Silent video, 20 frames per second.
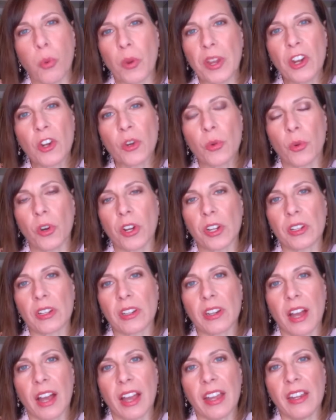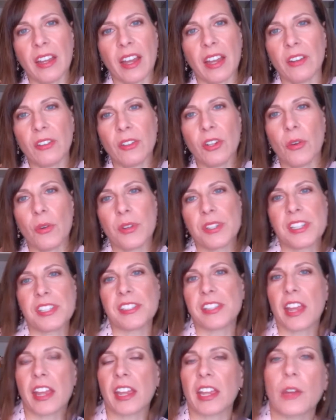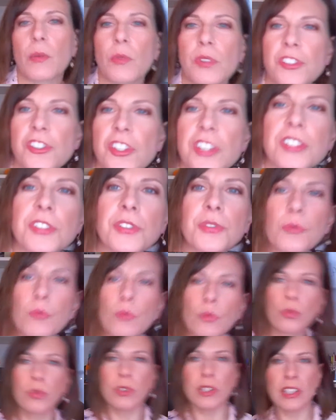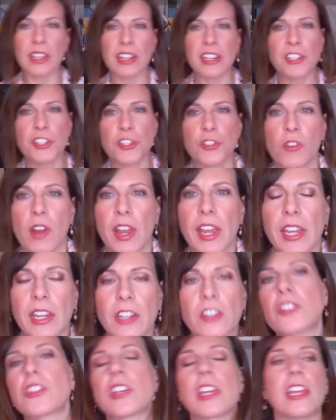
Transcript: weird one. I, I don't know what to say. It was just really strange.